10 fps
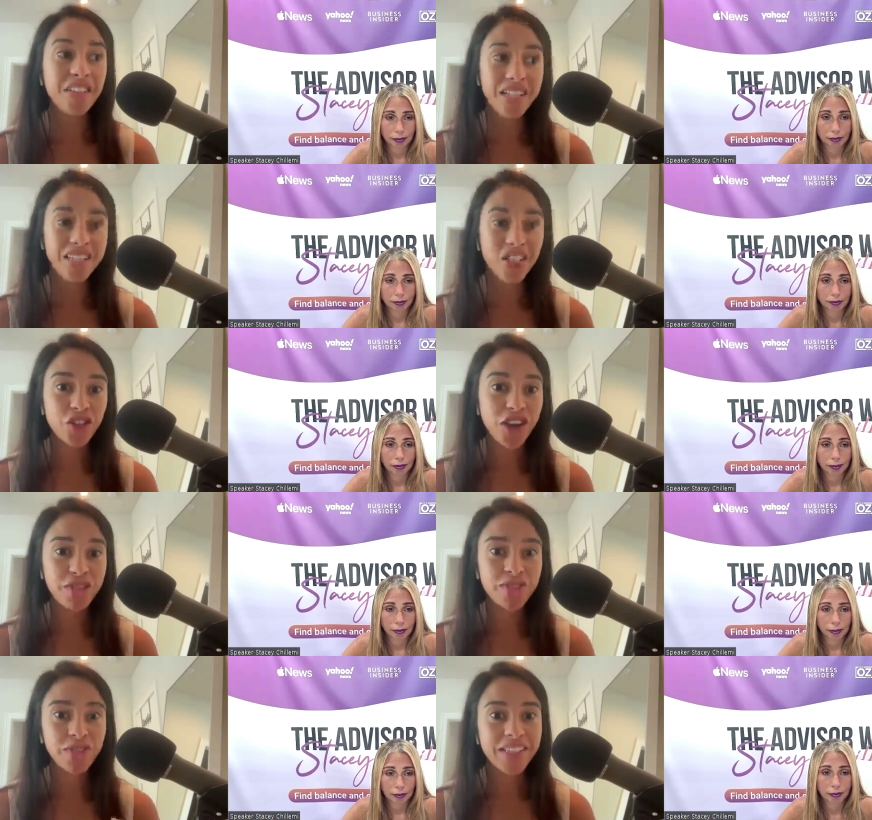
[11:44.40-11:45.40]
Speaker 1: and sex drive.
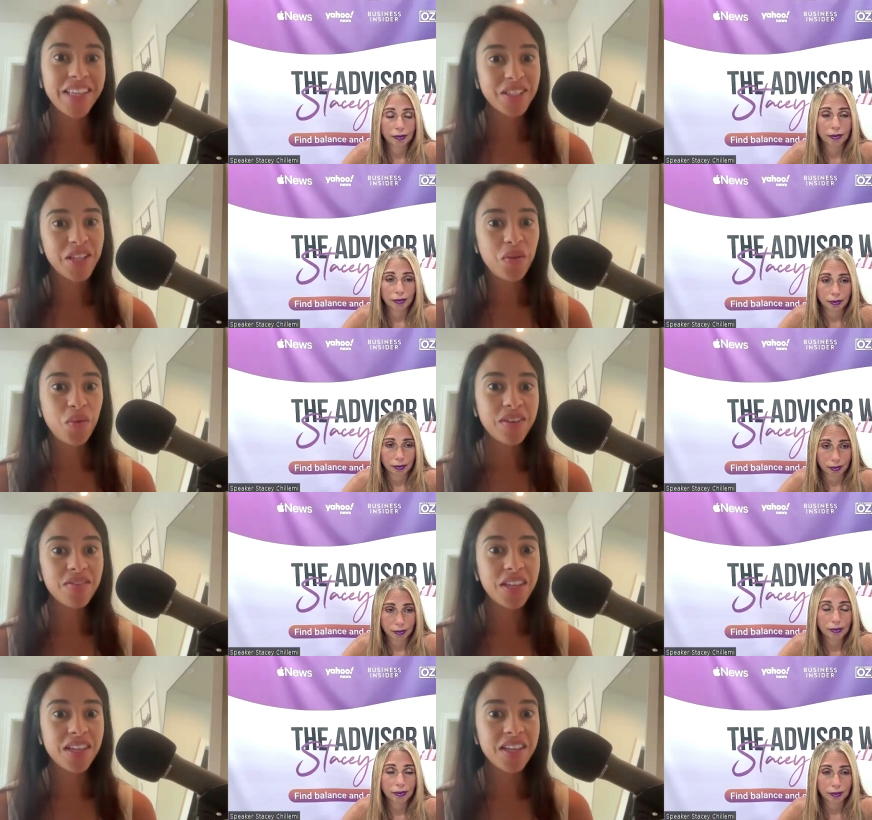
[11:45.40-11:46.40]
Right, that's like one
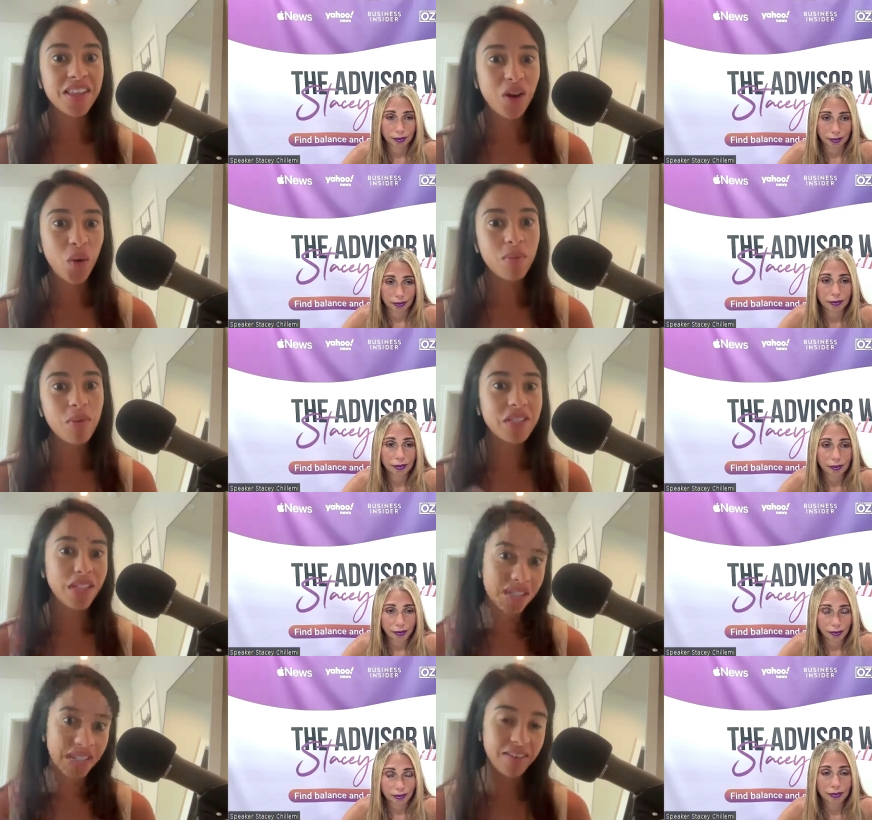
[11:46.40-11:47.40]
of the the hormones
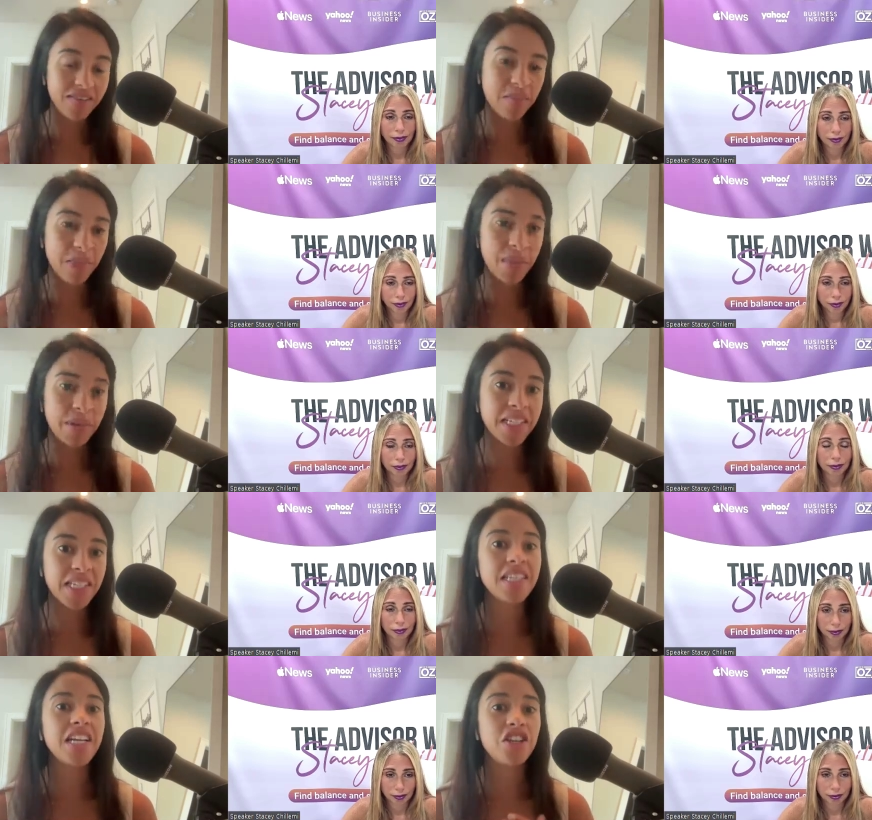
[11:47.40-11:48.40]
that kind of plummets,
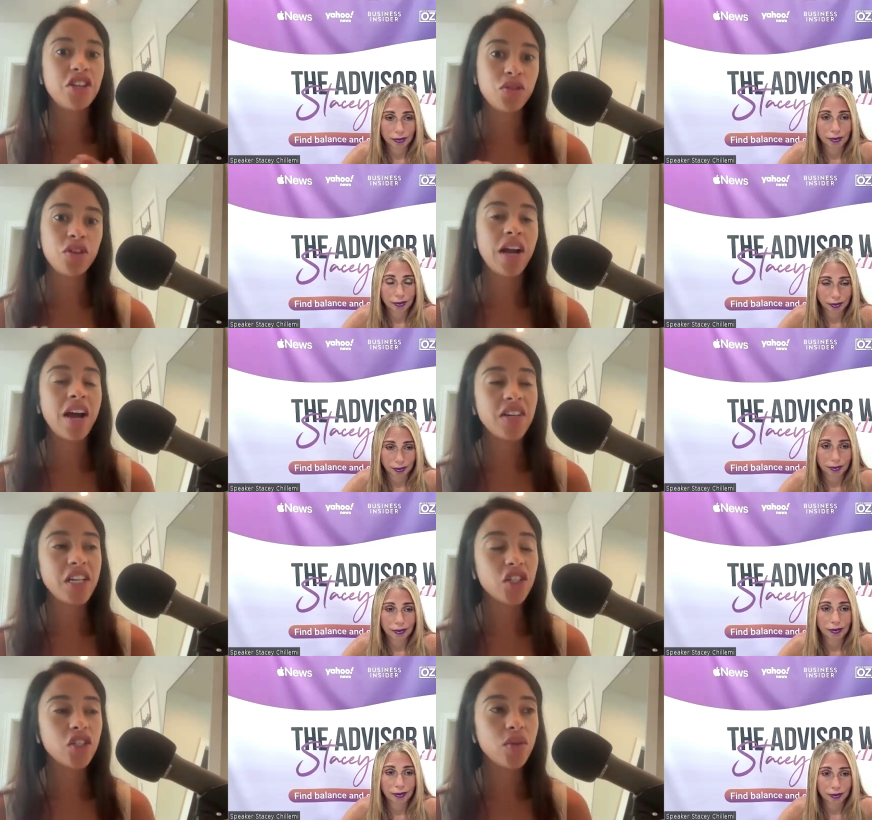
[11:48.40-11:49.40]
and then you start having
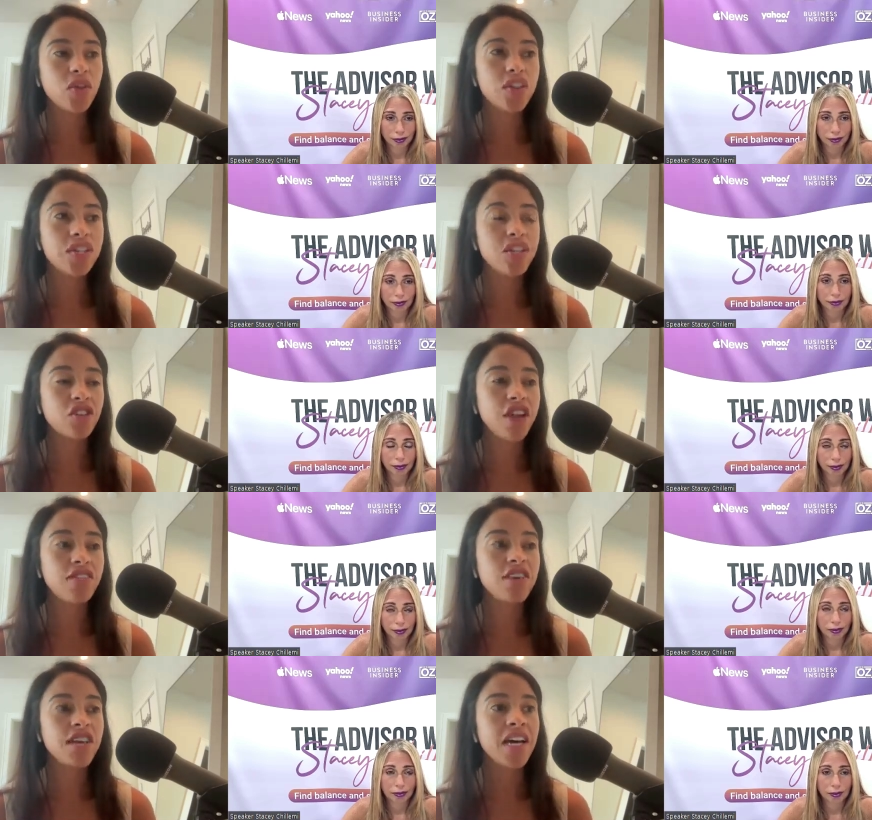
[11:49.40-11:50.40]
issues with your sex
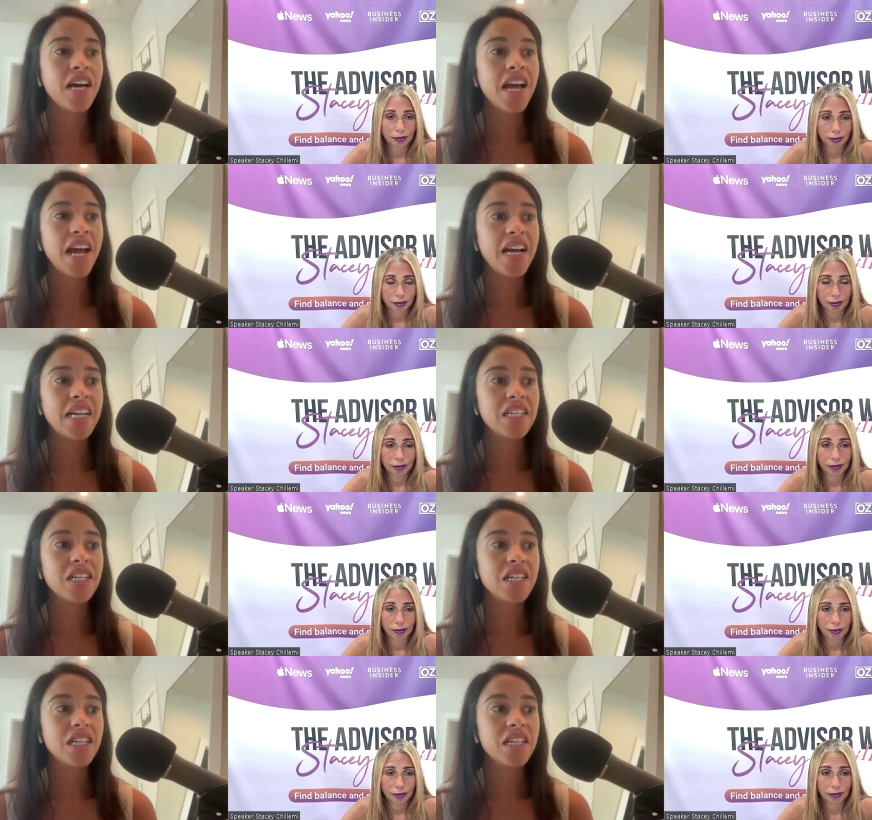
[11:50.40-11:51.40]
drive. And
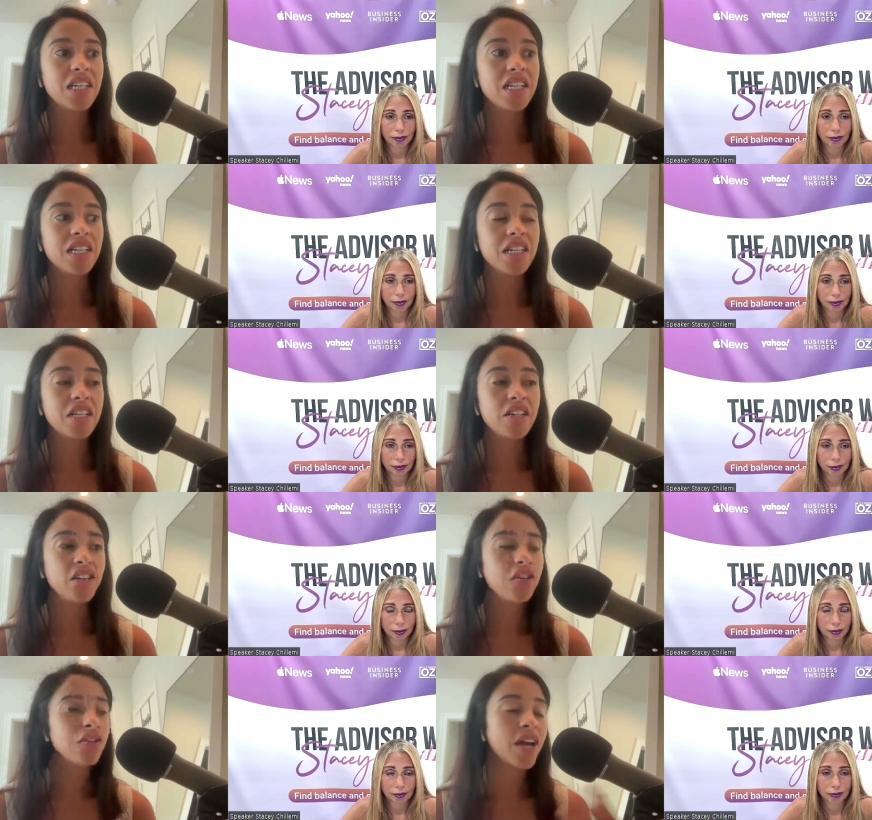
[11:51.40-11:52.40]
you
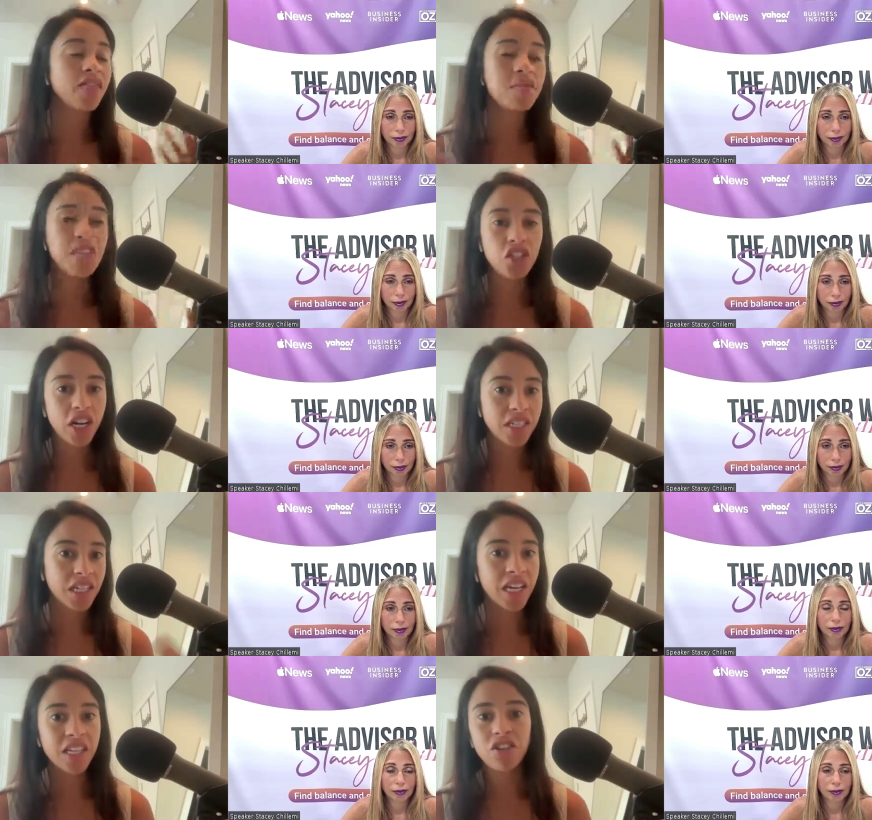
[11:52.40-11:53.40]
know you don't have to be
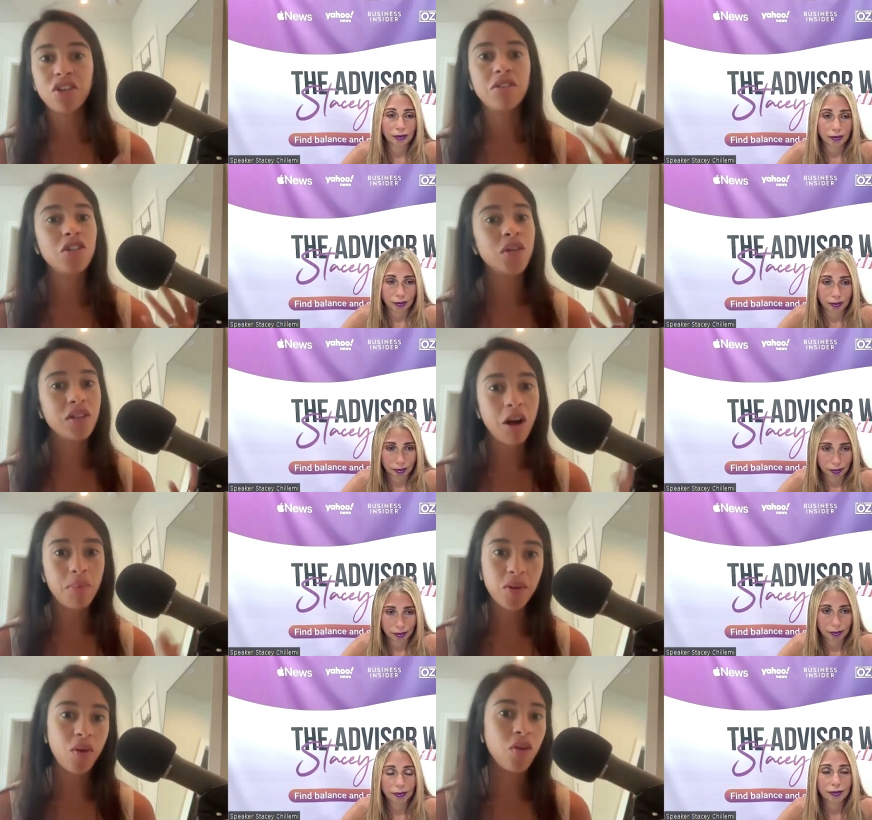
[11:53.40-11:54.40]
injecting it you can do it
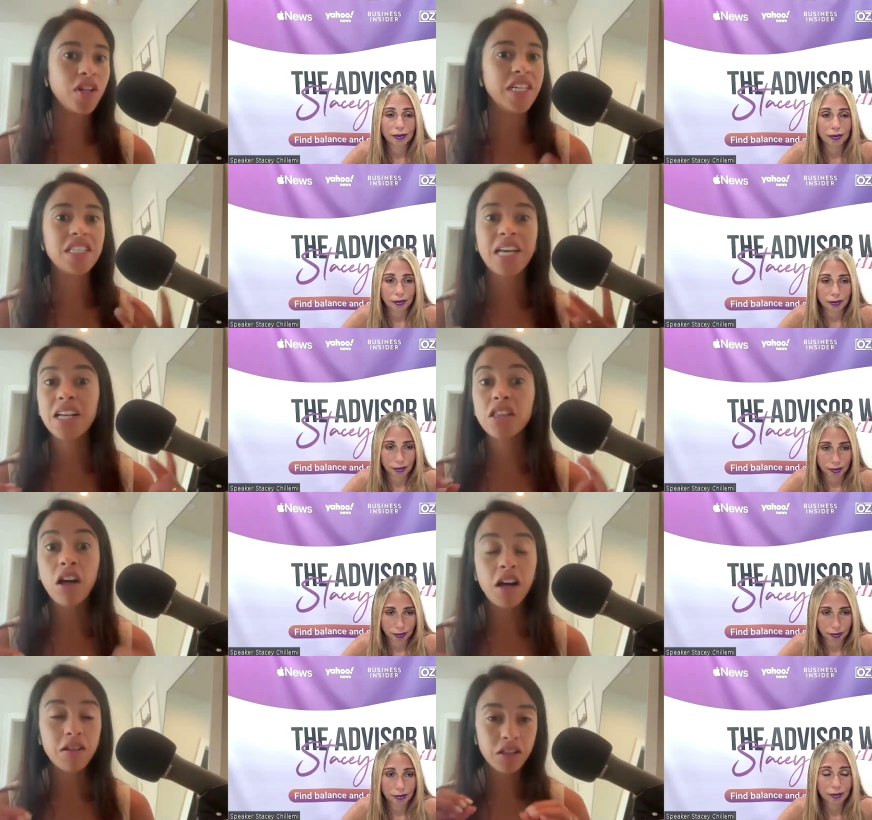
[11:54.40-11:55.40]
topical and it's at a
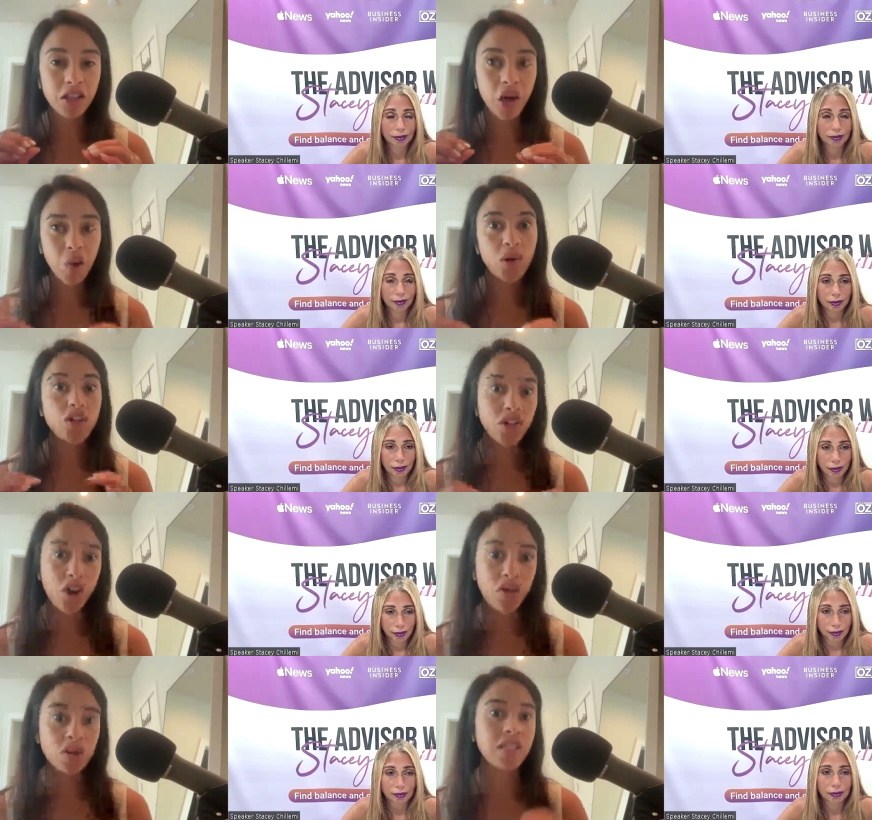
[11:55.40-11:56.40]
lot lower
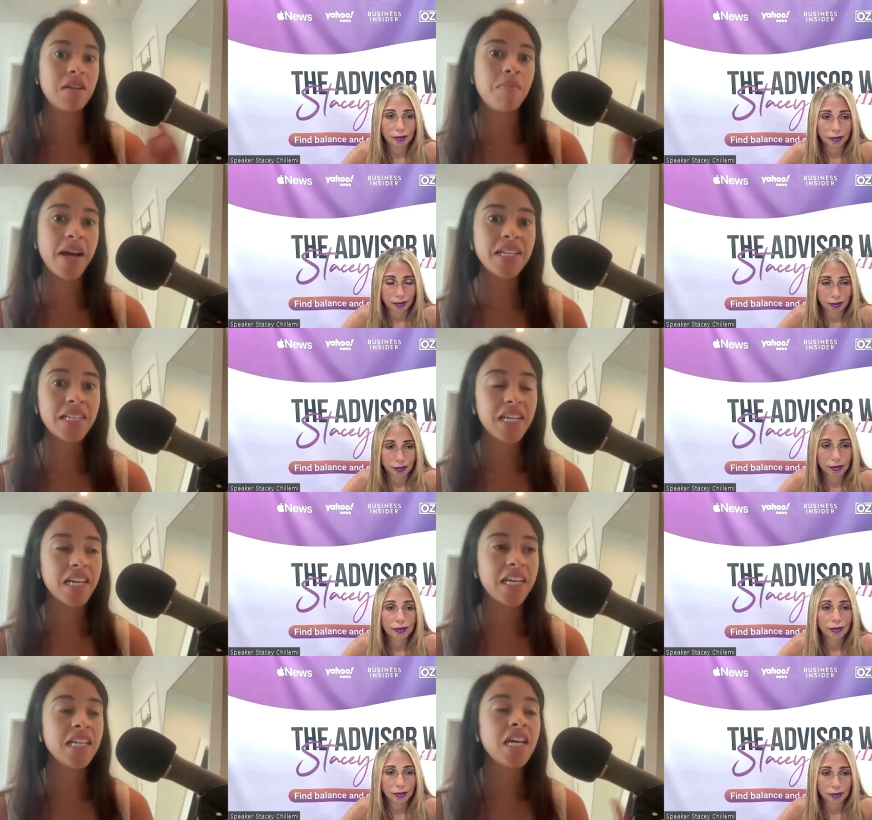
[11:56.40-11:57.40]
dose than men take
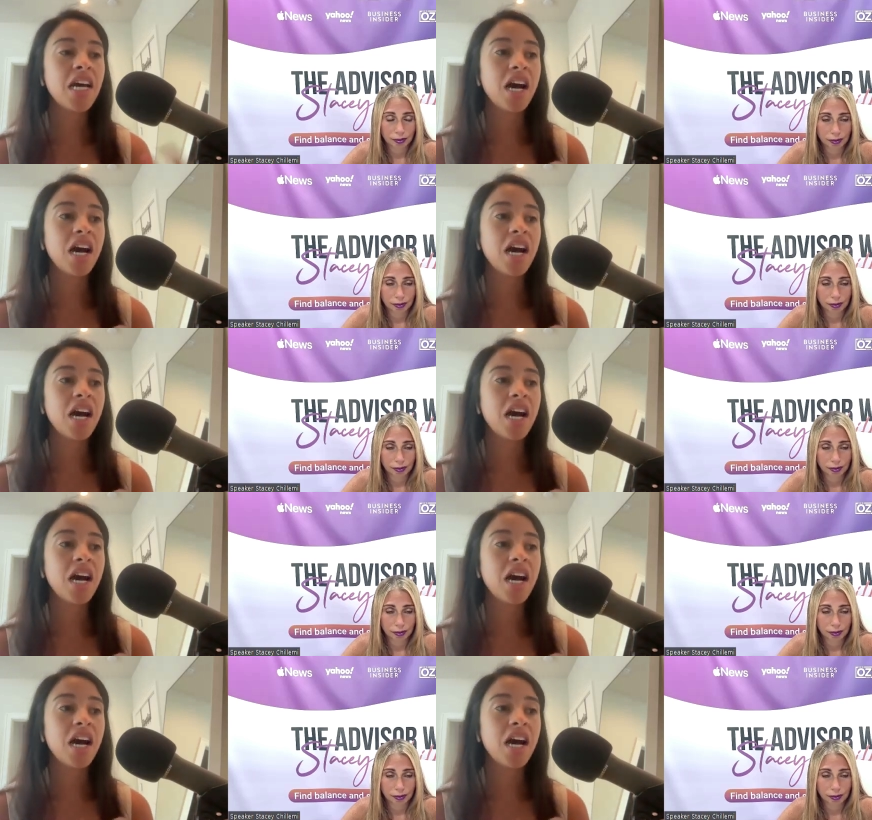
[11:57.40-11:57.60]
it